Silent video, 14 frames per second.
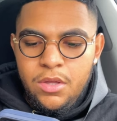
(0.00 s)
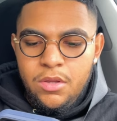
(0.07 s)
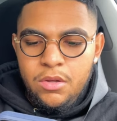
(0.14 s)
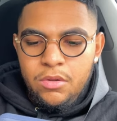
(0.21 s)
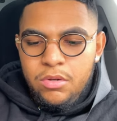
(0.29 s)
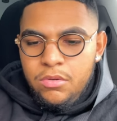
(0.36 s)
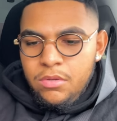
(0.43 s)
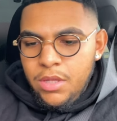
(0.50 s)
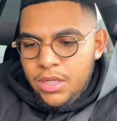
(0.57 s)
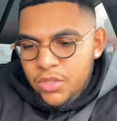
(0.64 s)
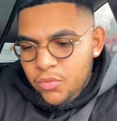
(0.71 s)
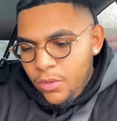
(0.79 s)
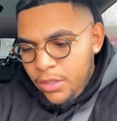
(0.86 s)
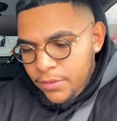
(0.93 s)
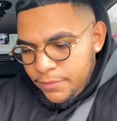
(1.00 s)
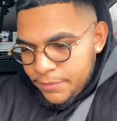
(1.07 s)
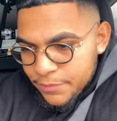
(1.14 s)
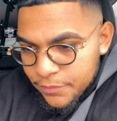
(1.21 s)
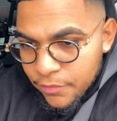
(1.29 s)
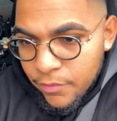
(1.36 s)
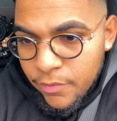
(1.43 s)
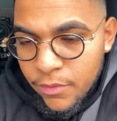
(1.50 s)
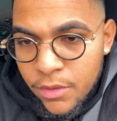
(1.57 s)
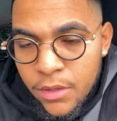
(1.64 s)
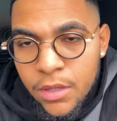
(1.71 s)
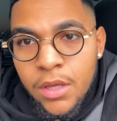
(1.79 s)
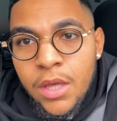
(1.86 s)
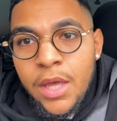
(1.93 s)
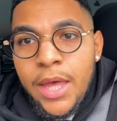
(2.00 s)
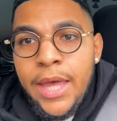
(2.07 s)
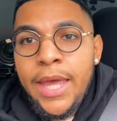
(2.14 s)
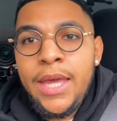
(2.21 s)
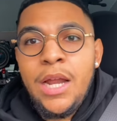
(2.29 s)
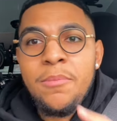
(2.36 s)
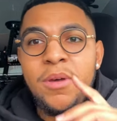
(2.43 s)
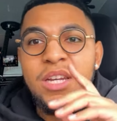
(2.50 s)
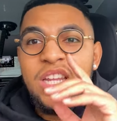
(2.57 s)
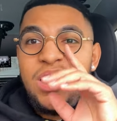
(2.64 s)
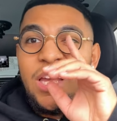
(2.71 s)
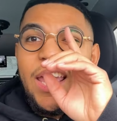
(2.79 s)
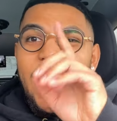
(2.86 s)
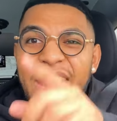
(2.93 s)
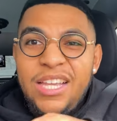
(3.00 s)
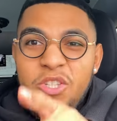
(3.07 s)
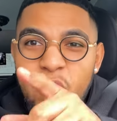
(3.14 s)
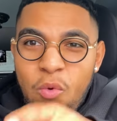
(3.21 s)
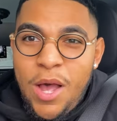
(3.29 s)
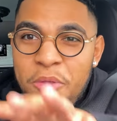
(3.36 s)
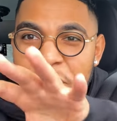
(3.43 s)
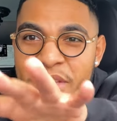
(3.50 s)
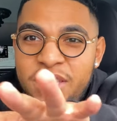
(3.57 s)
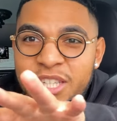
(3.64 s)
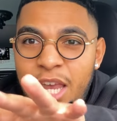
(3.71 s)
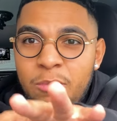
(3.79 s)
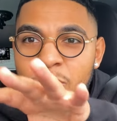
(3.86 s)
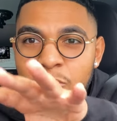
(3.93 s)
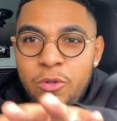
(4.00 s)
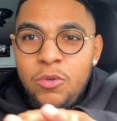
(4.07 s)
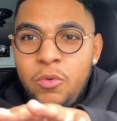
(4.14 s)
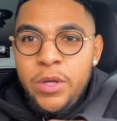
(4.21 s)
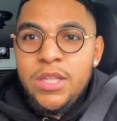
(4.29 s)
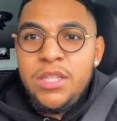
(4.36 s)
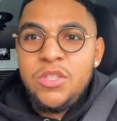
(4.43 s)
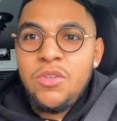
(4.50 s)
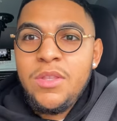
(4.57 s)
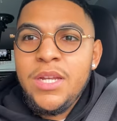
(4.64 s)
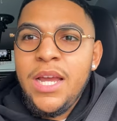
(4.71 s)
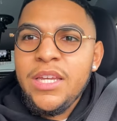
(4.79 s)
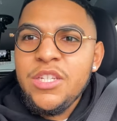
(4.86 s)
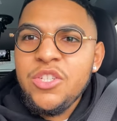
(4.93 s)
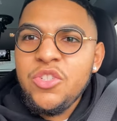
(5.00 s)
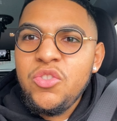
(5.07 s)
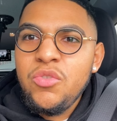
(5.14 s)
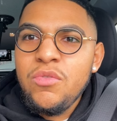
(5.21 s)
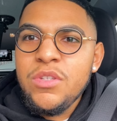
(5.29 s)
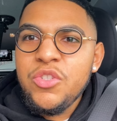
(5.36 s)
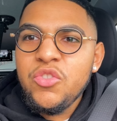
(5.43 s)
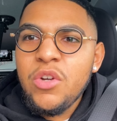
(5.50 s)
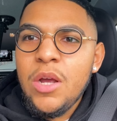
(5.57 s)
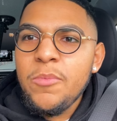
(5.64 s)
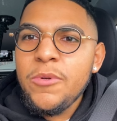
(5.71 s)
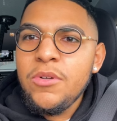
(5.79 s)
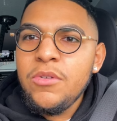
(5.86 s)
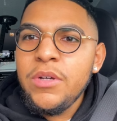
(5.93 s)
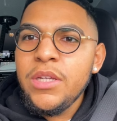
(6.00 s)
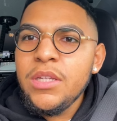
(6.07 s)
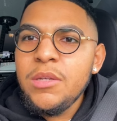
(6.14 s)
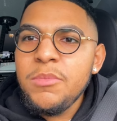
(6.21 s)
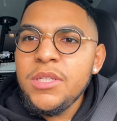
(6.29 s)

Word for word: Cool, that's one. And I'm going to cancel out this camera real quickly so that I can just do this drop real quick. Give me a